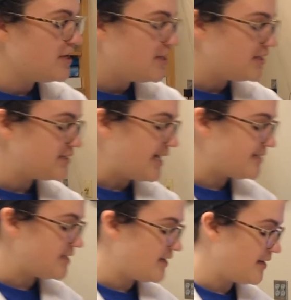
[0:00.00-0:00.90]
This
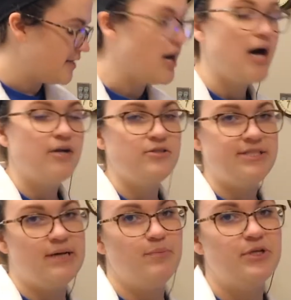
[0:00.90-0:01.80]
has an auto
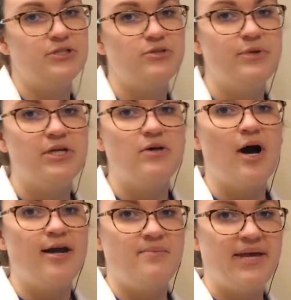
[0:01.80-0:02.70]
sampler, so we can do
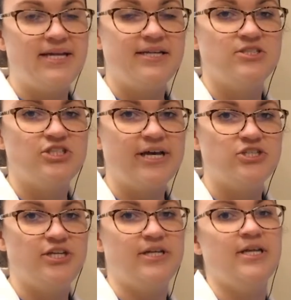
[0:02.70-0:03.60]
automated
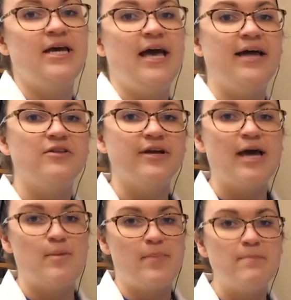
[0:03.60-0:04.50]
injection and look
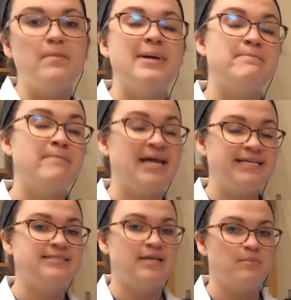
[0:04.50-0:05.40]
at
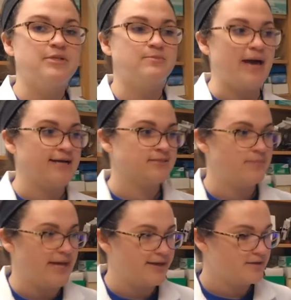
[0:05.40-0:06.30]
many samples back to
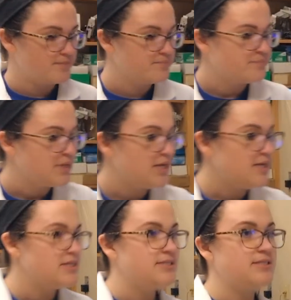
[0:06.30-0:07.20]
back.
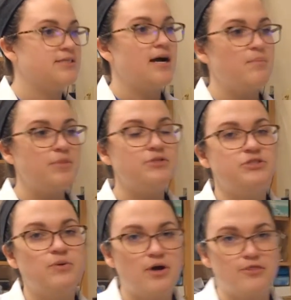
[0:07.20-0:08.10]
This is coupled
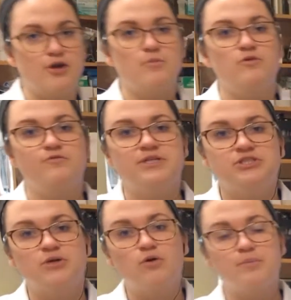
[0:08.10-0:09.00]
to our Thermo
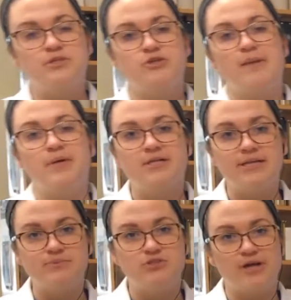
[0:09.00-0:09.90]
Fisher Orbitrap
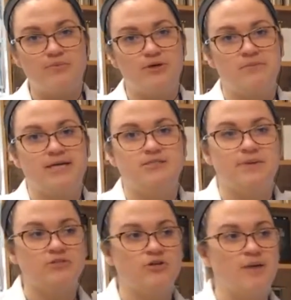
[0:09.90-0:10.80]
Eclipse tribrid mass
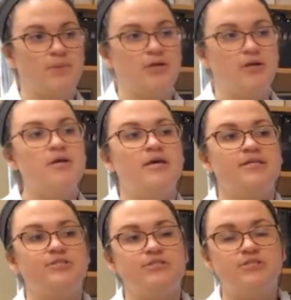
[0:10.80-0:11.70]
spectrometer.
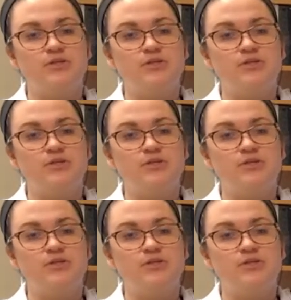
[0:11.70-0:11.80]
This is the